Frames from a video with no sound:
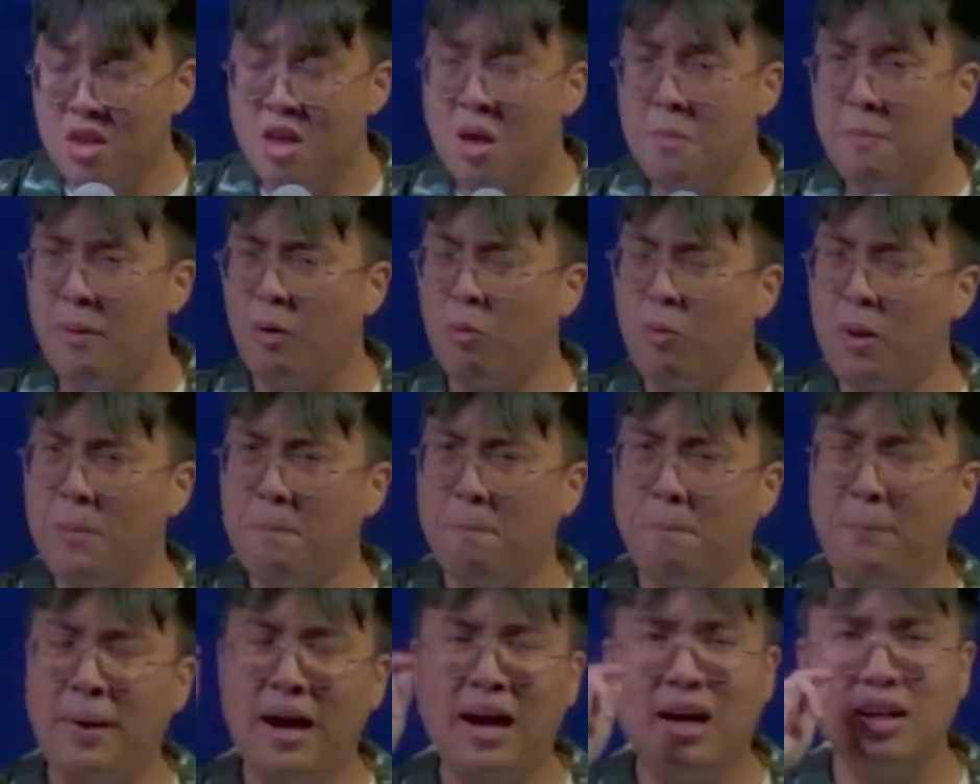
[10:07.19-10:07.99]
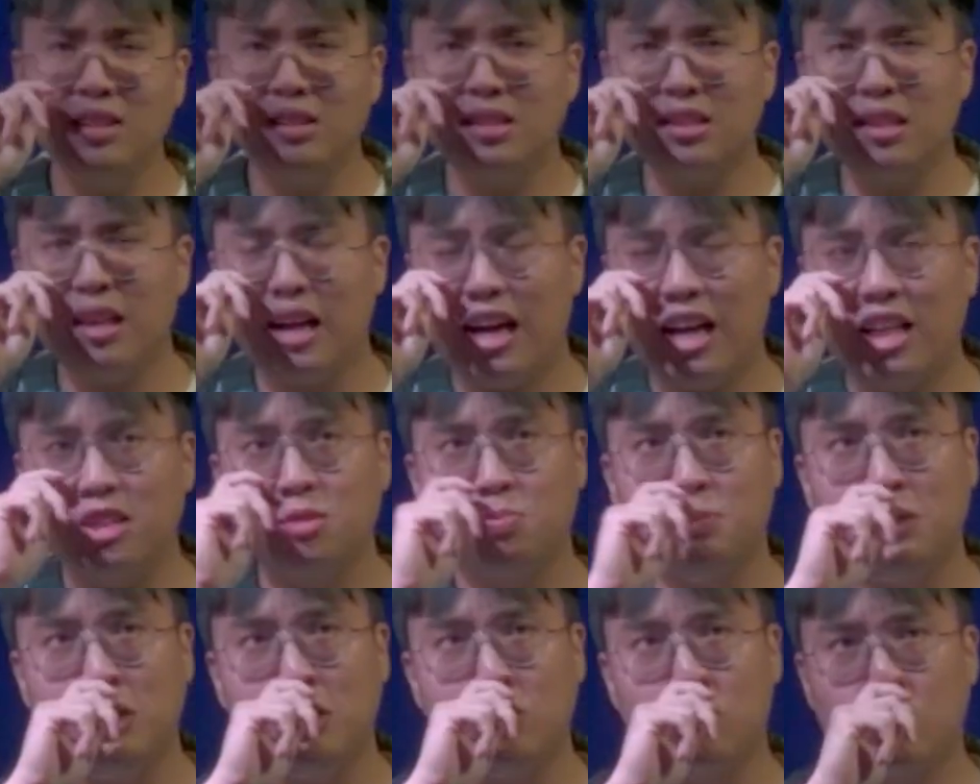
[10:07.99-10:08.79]
But when pastor asked
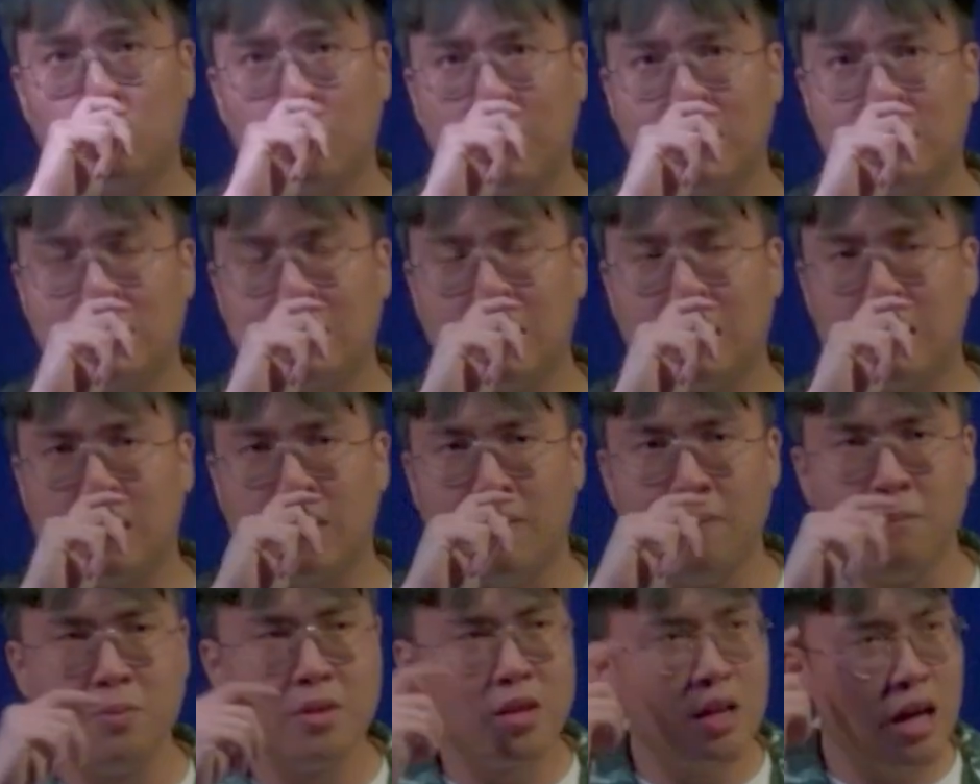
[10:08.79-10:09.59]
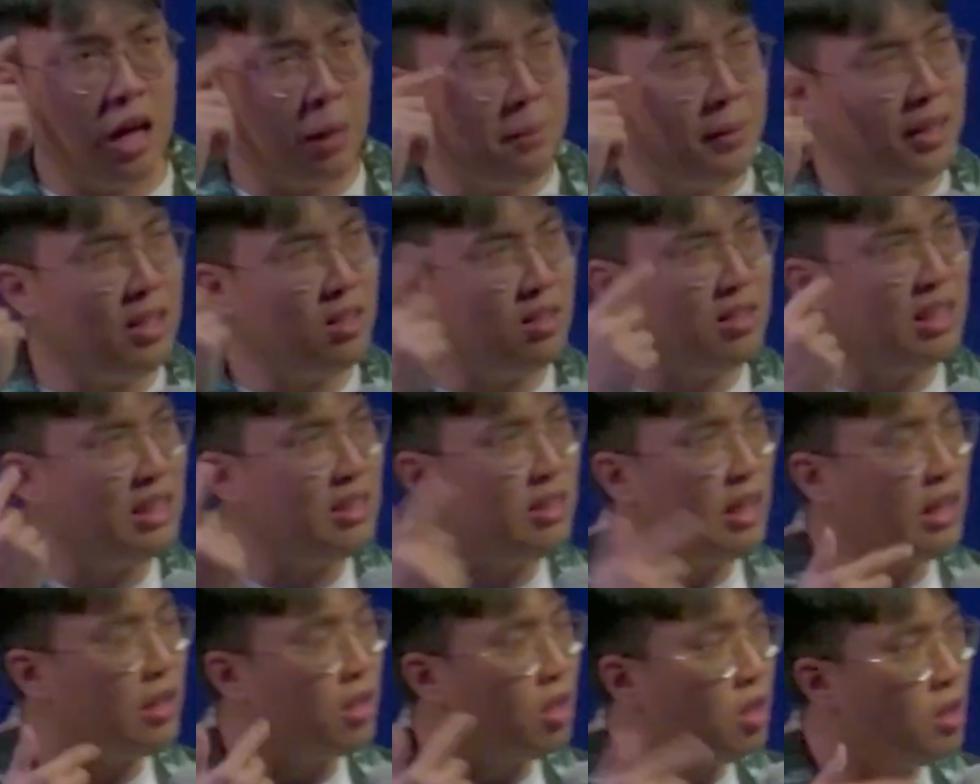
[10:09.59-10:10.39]
me this question, I began
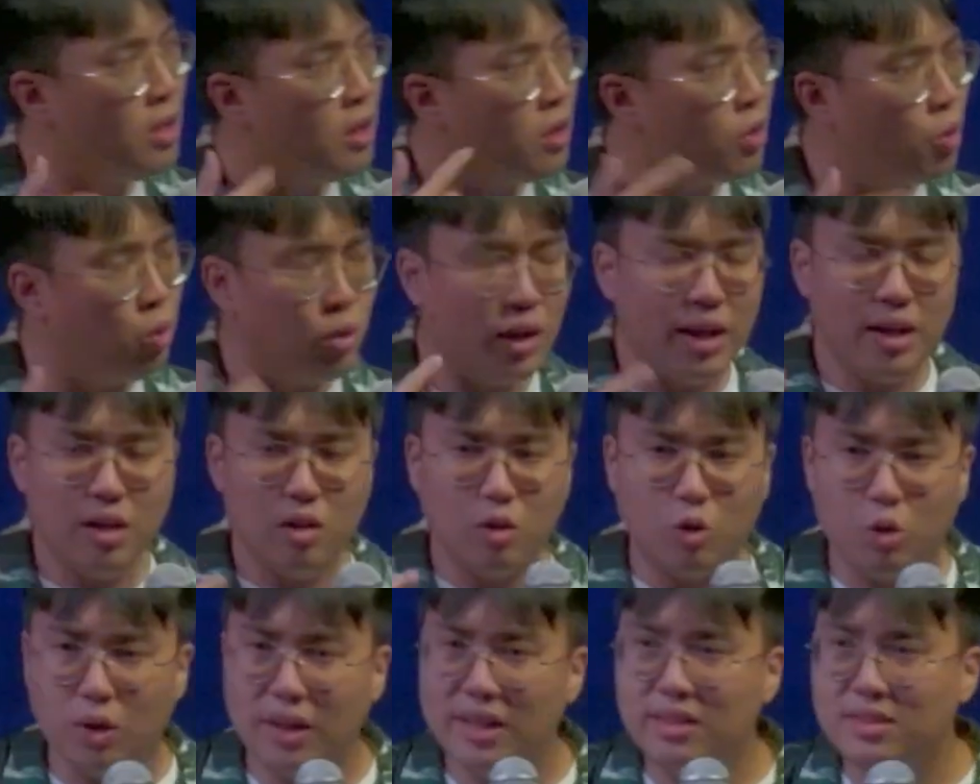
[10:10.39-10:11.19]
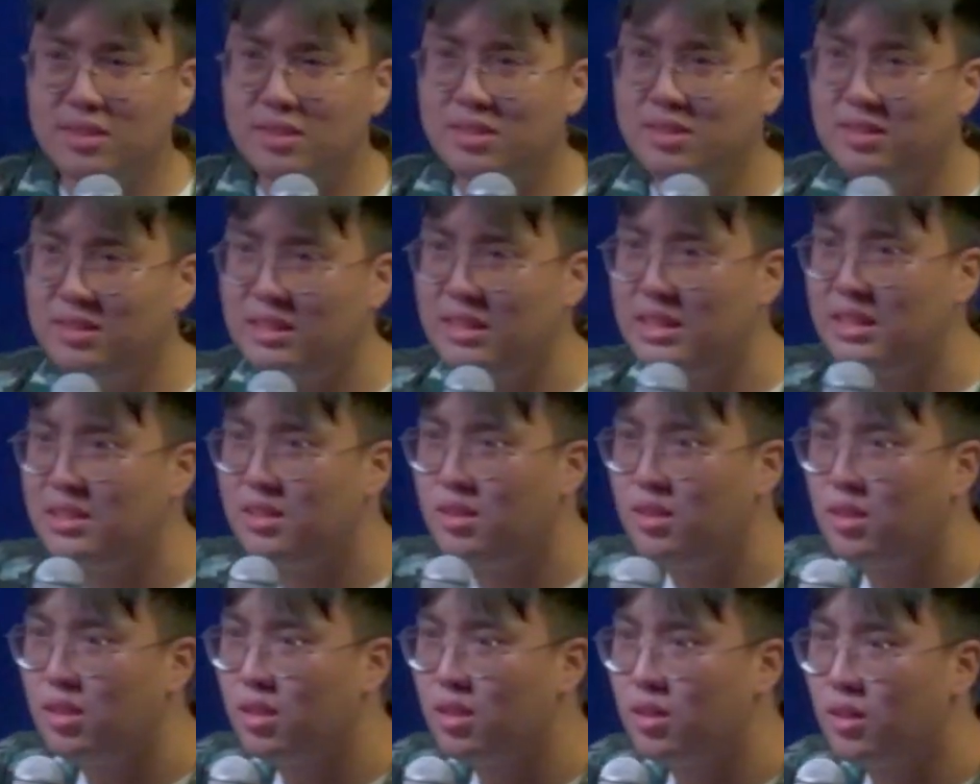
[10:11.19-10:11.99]
thinking, could I see
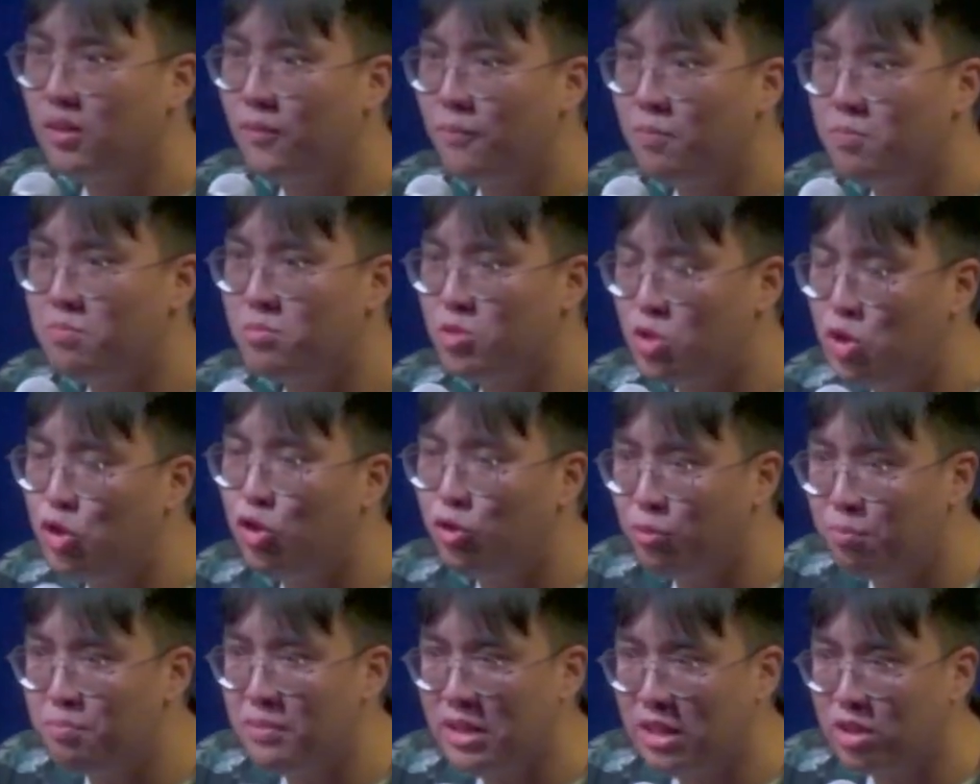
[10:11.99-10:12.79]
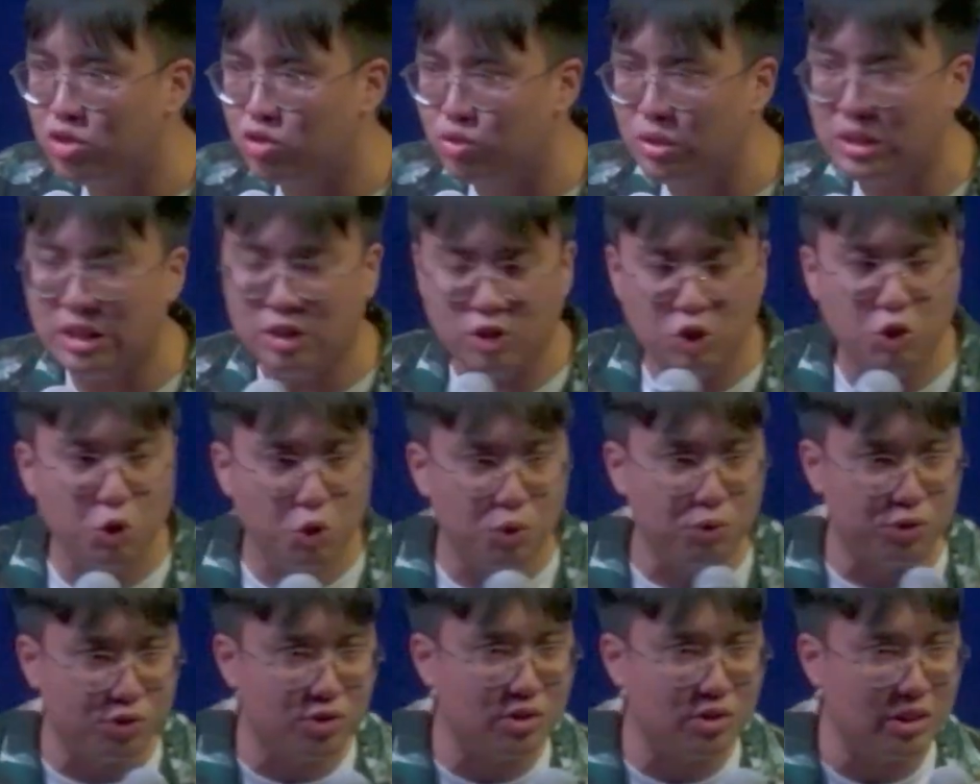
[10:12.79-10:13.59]
youth ministry,
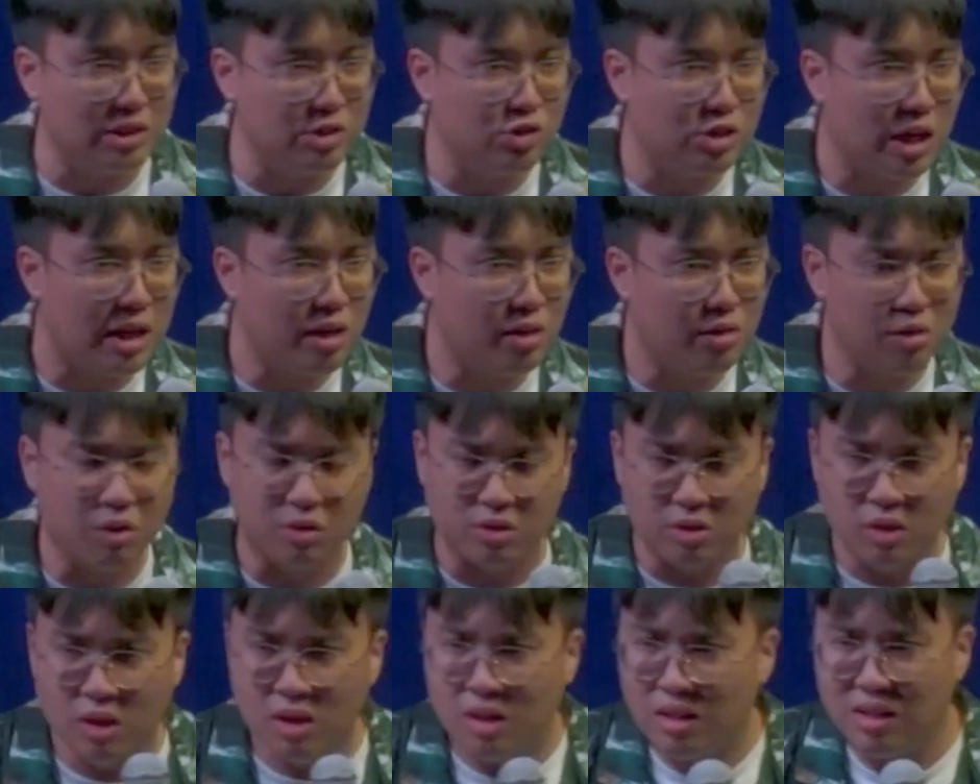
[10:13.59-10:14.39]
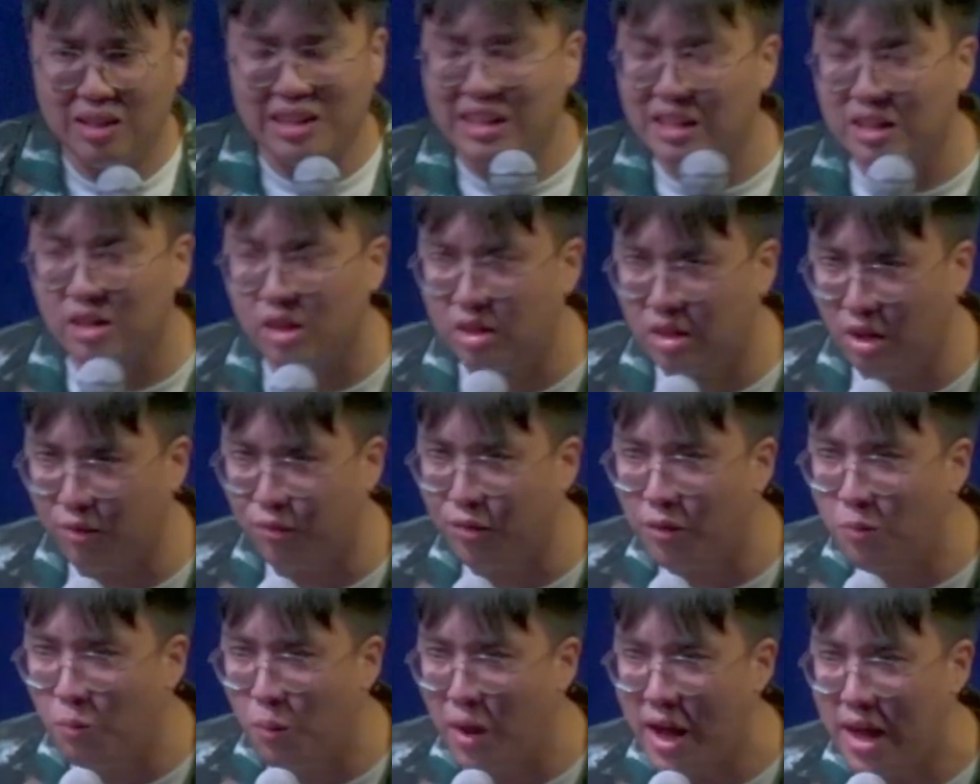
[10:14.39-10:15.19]
youths in general, in a
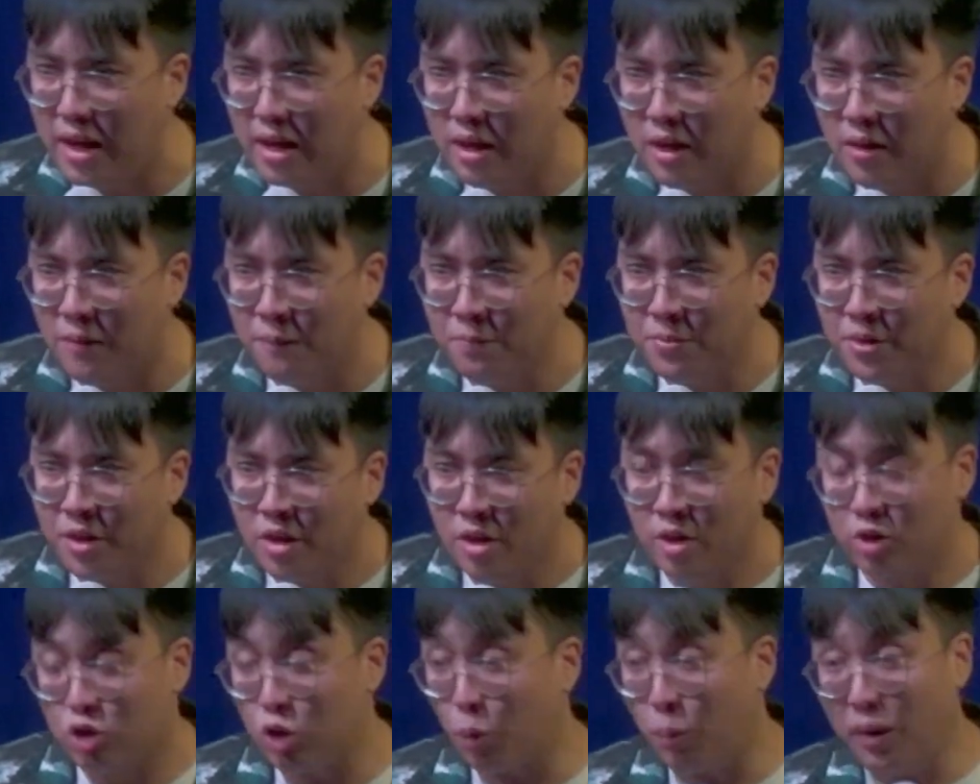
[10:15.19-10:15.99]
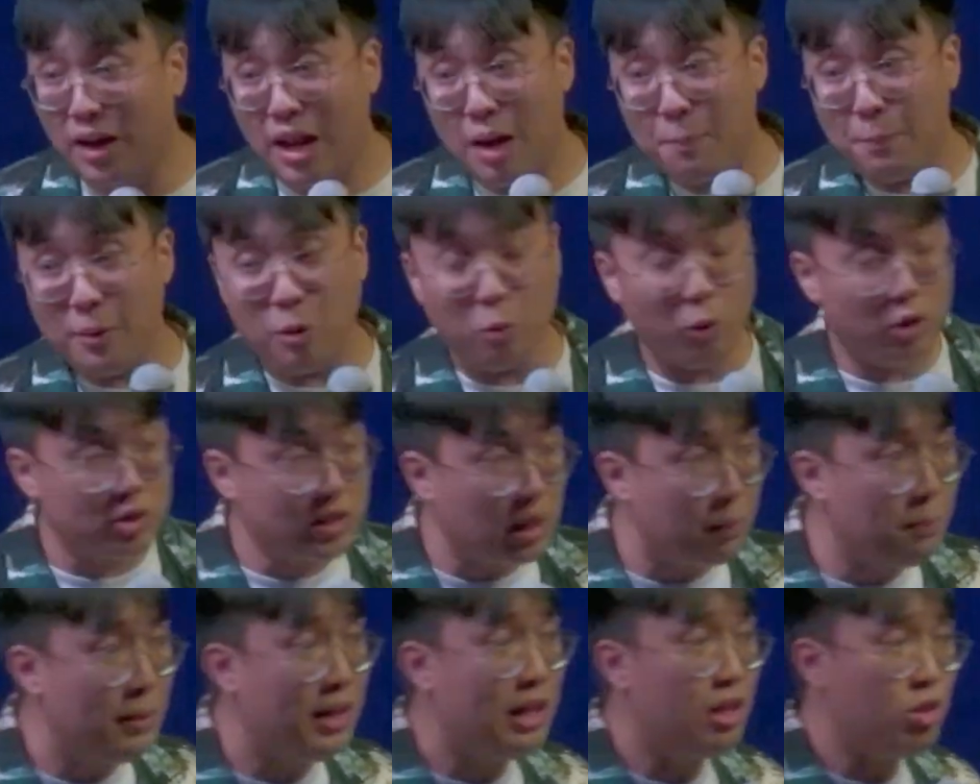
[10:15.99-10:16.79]
different way? So what happened was I began to